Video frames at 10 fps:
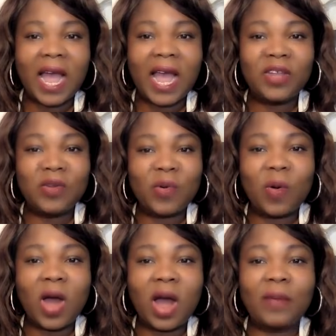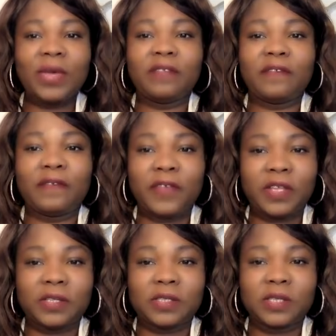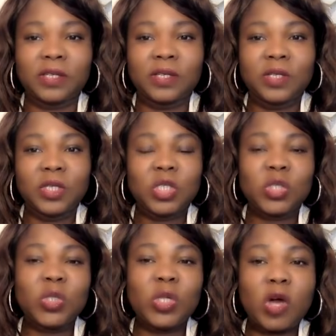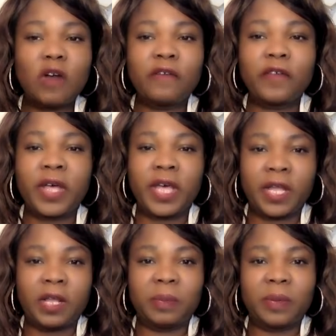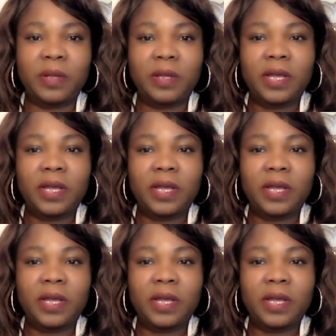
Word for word: I know how it feels to long for help.